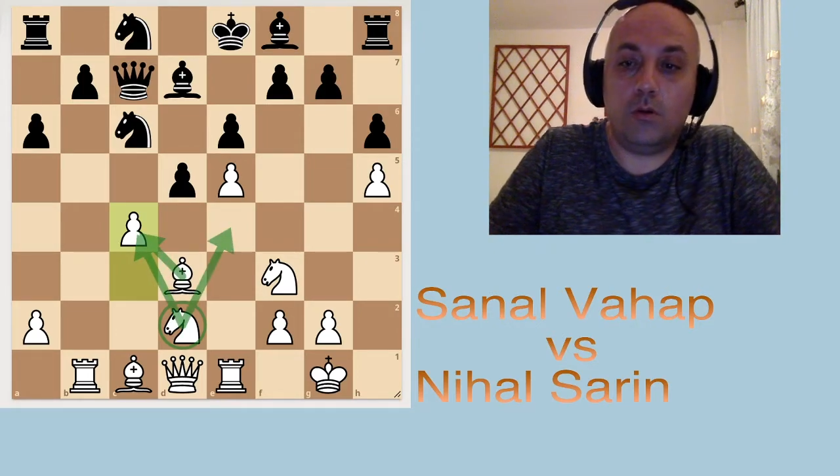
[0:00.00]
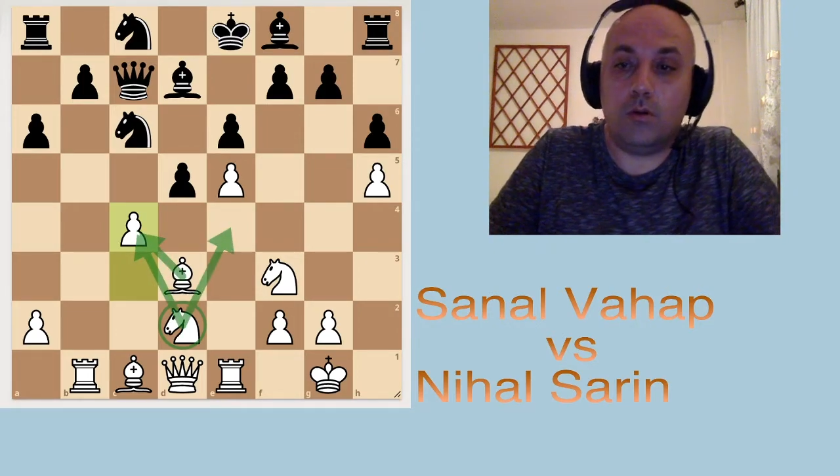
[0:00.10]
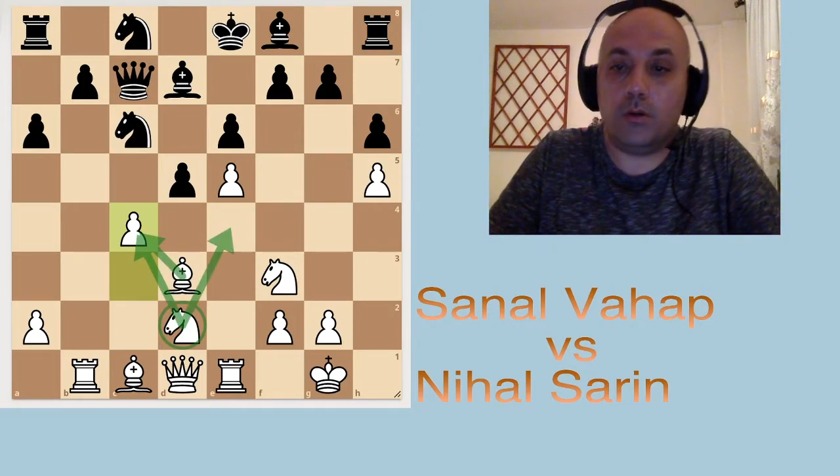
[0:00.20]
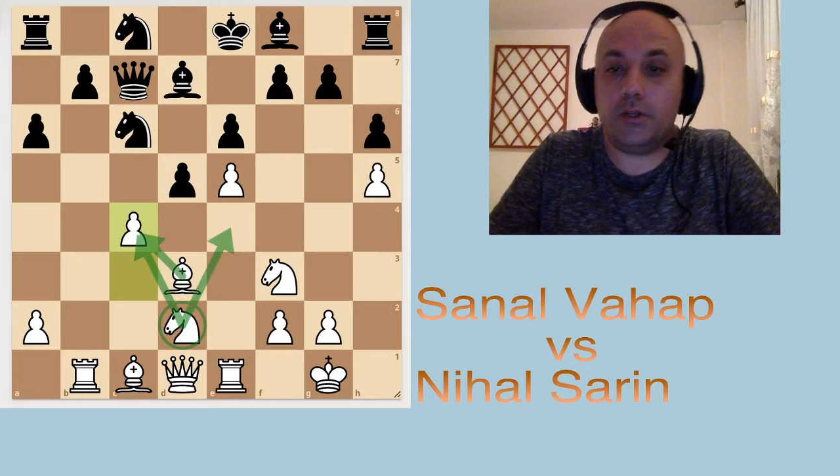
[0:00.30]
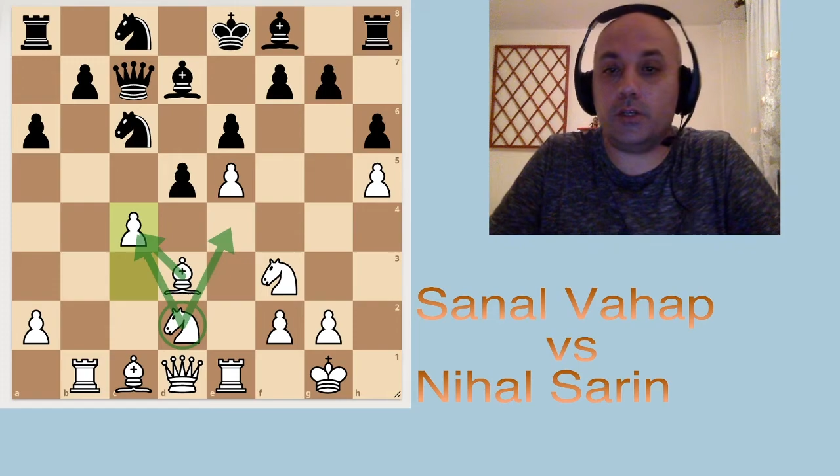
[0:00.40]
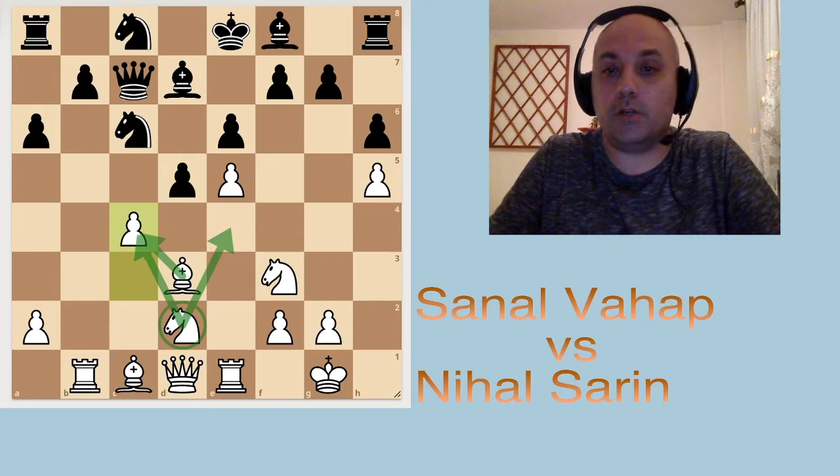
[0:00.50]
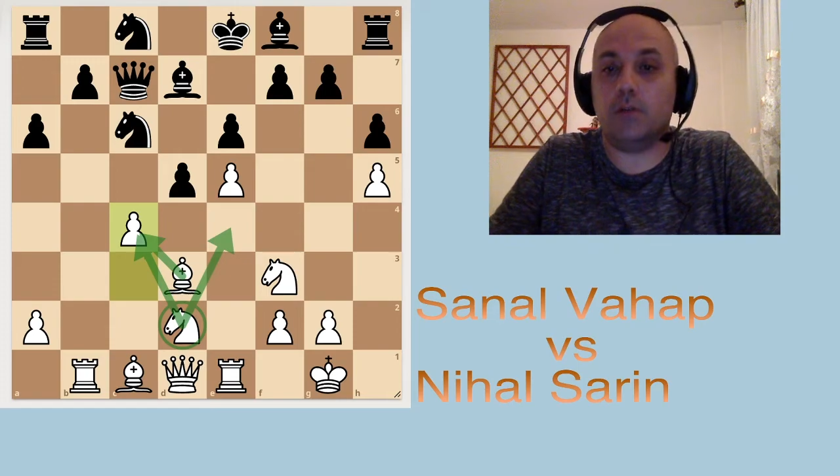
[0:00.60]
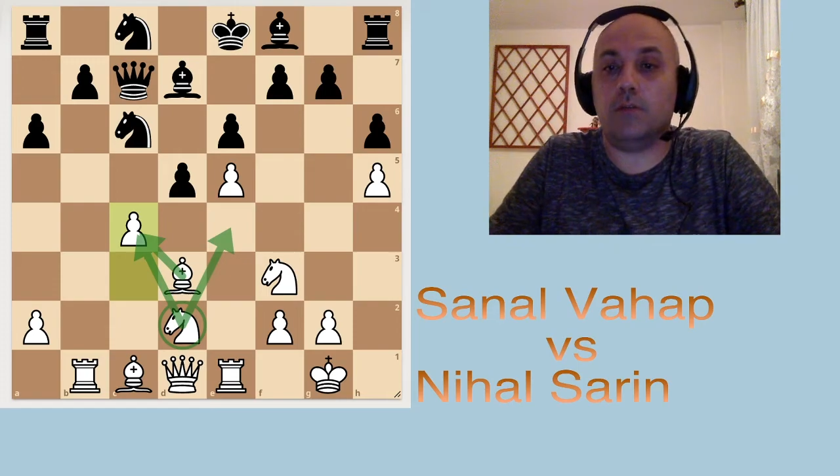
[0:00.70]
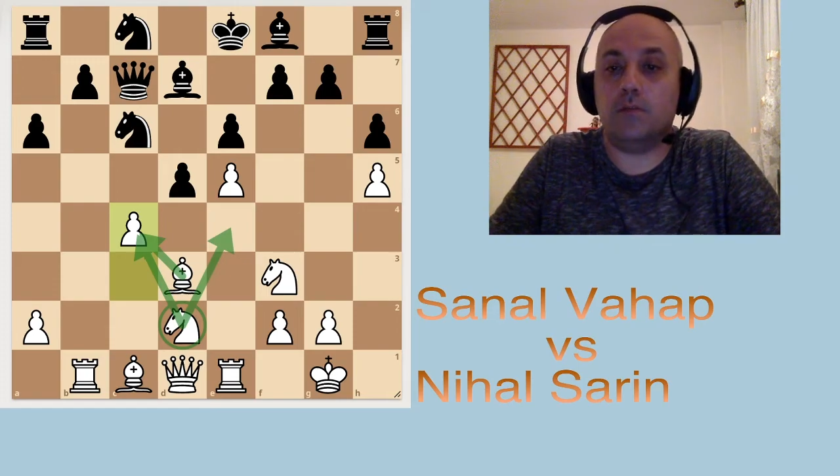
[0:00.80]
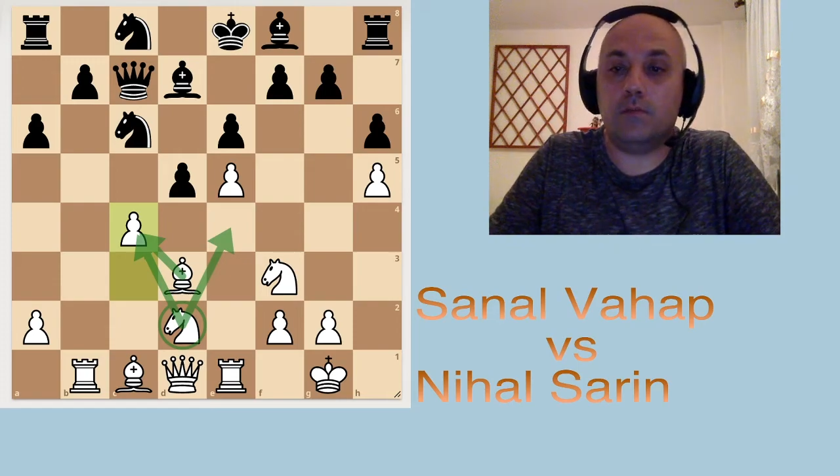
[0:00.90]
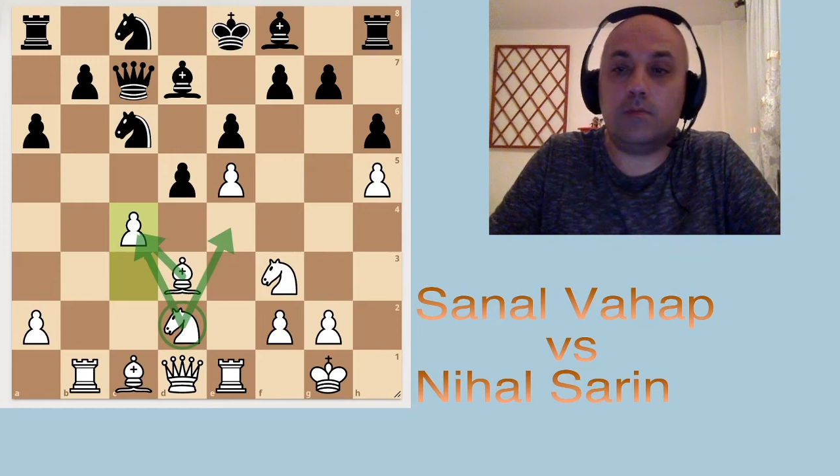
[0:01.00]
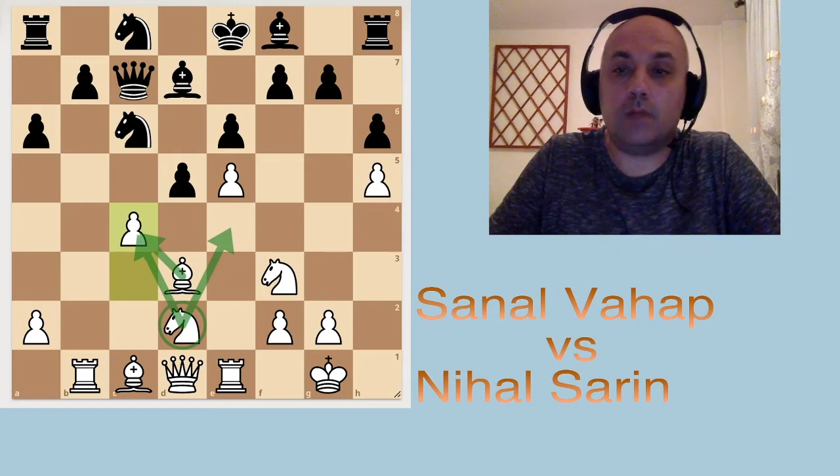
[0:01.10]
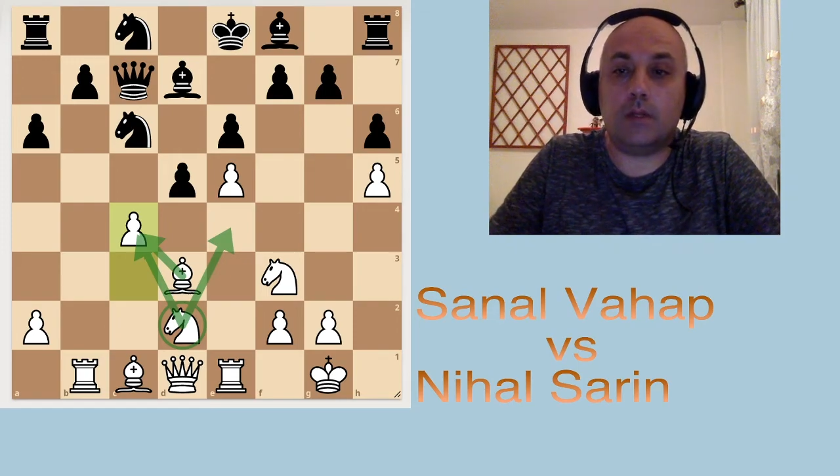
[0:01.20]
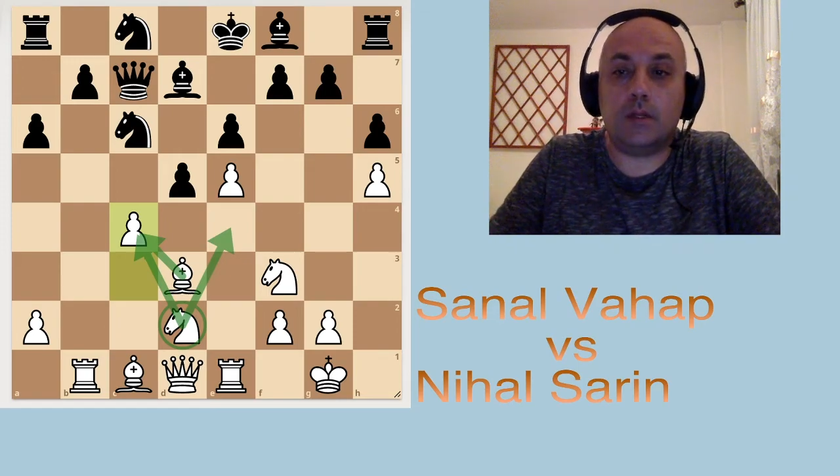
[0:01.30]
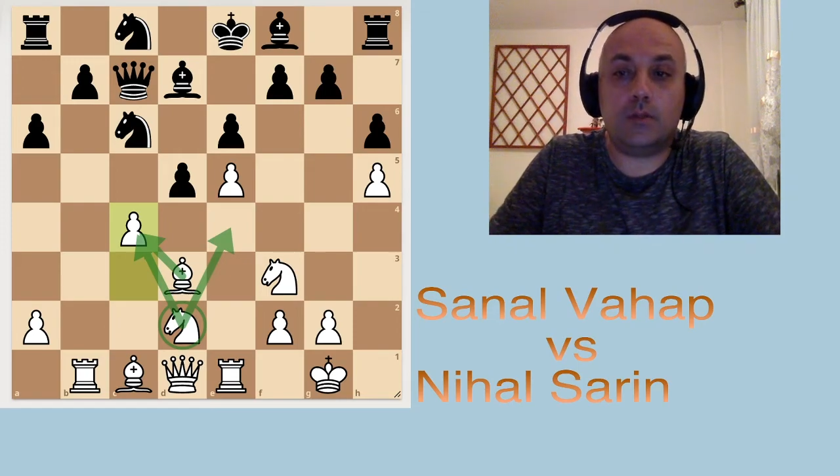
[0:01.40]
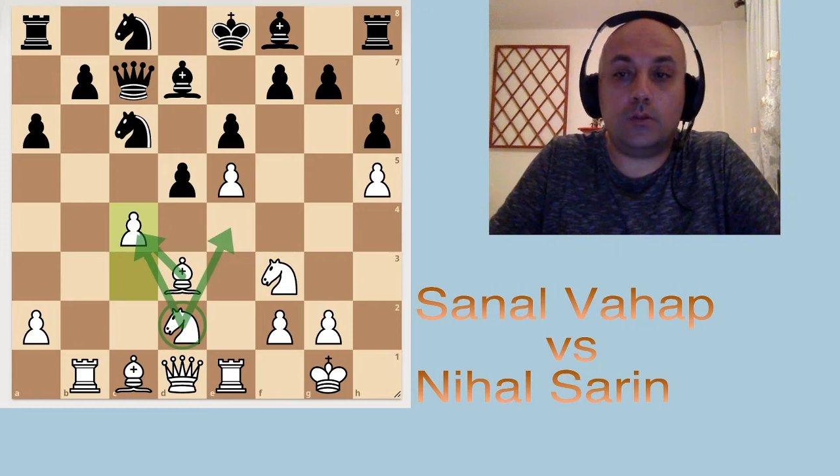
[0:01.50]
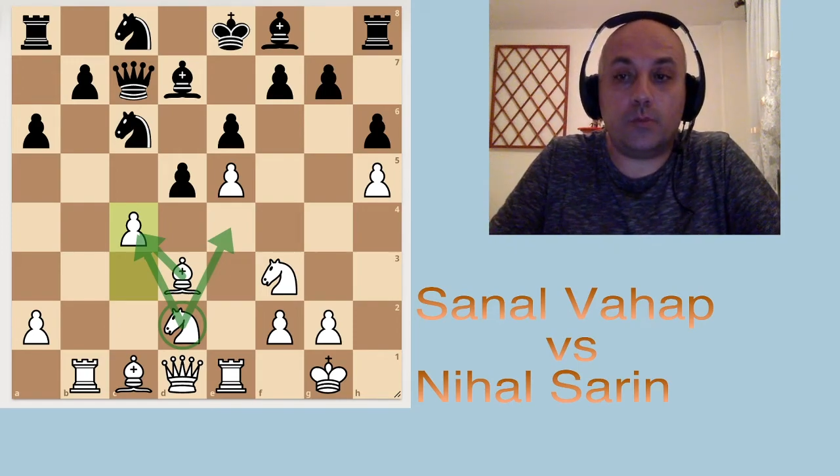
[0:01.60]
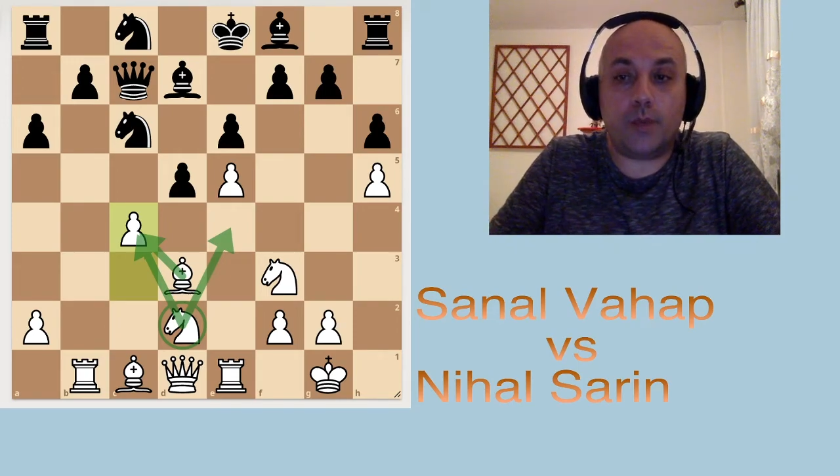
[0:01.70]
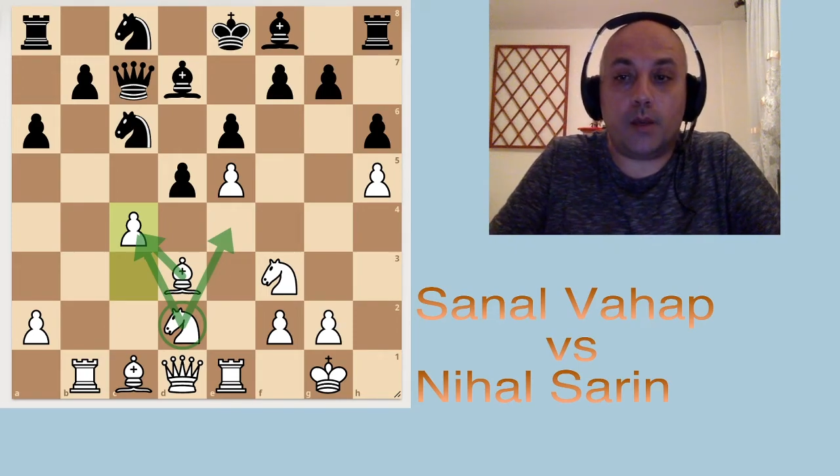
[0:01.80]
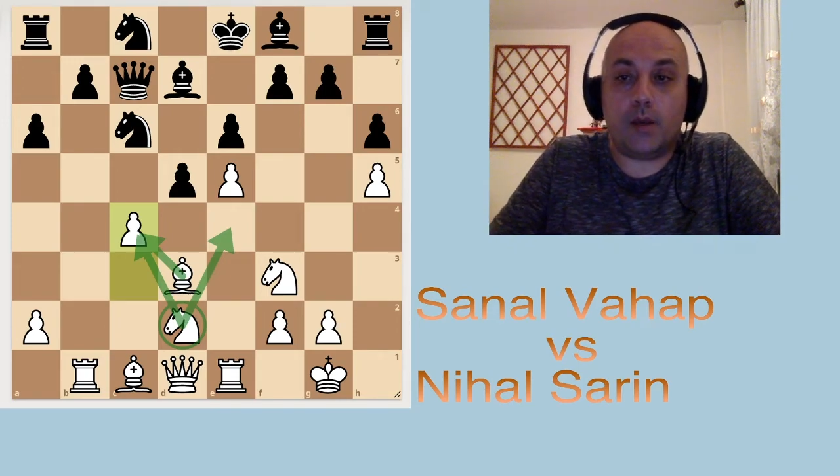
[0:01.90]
logical, at least to me.